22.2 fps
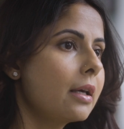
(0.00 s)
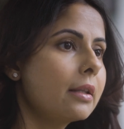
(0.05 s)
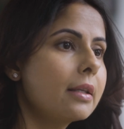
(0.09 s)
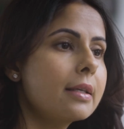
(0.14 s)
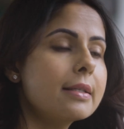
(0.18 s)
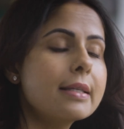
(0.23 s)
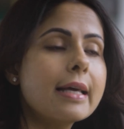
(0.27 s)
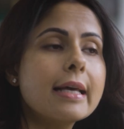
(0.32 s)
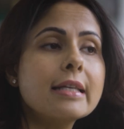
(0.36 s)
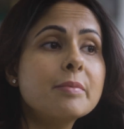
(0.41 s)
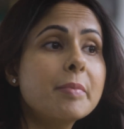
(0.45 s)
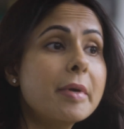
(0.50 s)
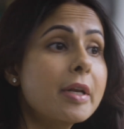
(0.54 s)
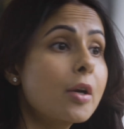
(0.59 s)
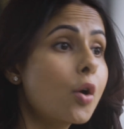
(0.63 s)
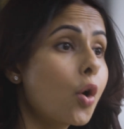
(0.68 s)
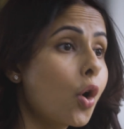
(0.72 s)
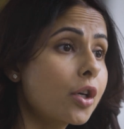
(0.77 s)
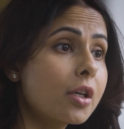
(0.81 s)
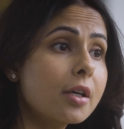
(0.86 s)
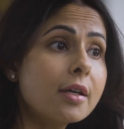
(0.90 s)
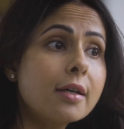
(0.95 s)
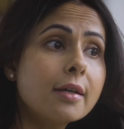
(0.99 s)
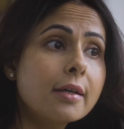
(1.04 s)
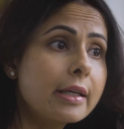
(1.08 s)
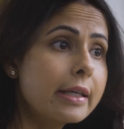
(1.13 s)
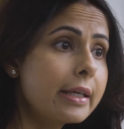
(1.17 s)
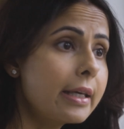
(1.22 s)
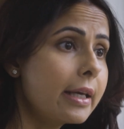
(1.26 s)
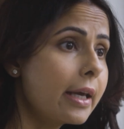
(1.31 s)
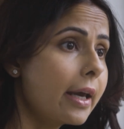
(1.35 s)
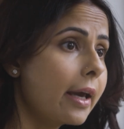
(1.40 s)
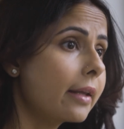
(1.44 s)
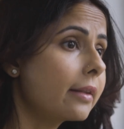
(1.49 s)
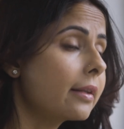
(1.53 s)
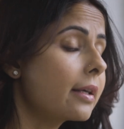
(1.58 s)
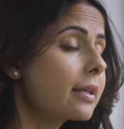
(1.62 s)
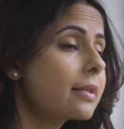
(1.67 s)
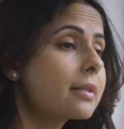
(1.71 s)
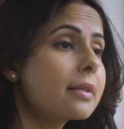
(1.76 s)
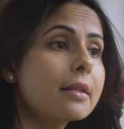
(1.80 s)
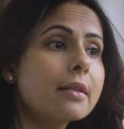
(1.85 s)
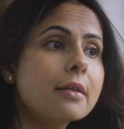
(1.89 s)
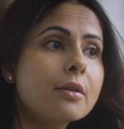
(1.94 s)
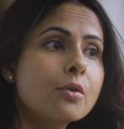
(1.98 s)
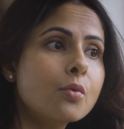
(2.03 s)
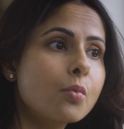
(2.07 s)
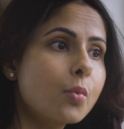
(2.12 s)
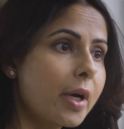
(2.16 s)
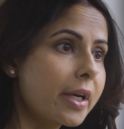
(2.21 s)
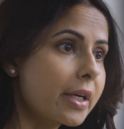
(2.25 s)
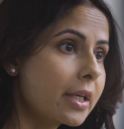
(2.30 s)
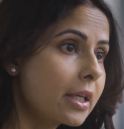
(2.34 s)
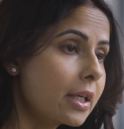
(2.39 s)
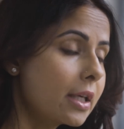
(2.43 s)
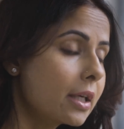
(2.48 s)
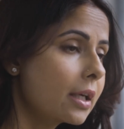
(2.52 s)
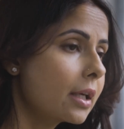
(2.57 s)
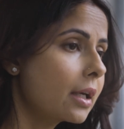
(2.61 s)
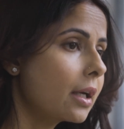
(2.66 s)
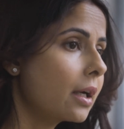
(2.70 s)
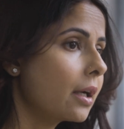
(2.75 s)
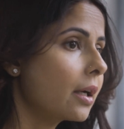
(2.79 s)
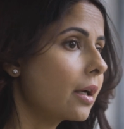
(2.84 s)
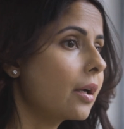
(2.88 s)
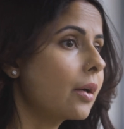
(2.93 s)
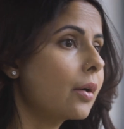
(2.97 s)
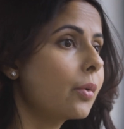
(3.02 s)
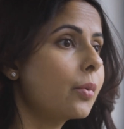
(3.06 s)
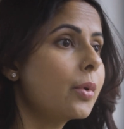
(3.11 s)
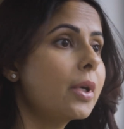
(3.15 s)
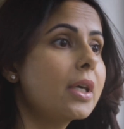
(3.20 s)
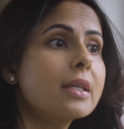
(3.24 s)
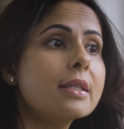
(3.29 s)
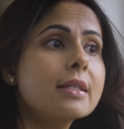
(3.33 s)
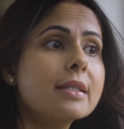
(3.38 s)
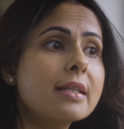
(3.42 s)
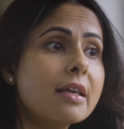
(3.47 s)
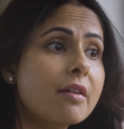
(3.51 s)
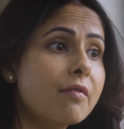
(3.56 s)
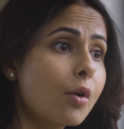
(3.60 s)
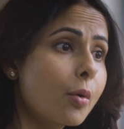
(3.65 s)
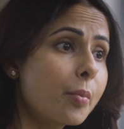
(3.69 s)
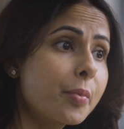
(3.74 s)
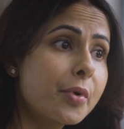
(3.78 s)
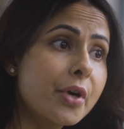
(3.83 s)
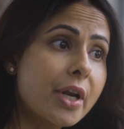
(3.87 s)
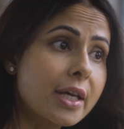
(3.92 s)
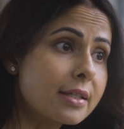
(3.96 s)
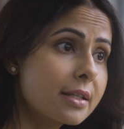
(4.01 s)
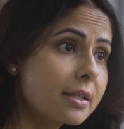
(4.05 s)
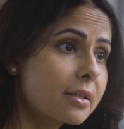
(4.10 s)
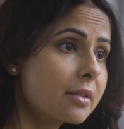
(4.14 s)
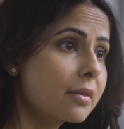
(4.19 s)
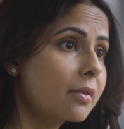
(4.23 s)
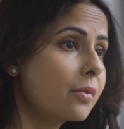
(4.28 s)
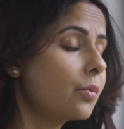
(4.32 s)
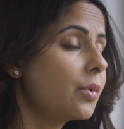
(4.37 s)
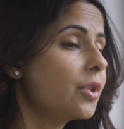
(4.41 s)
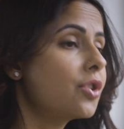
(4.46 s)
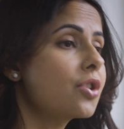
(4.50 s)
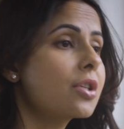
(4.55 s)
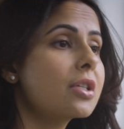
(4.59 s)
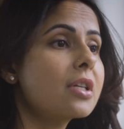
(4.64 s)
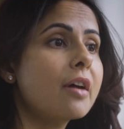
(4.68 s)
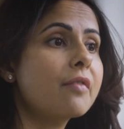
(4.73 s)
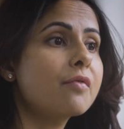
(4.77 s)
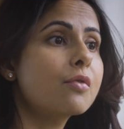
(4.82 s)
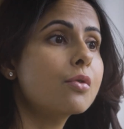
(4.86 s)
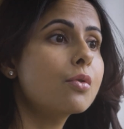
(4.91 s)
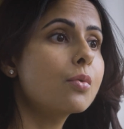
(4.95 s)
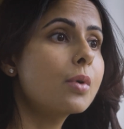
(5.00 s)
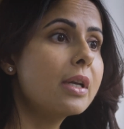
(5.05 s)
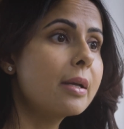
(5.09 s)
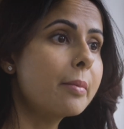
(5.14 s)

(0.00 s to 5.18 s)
this has been caught early and there's nothing to worry. Uh, we can save your breast. We just have to do a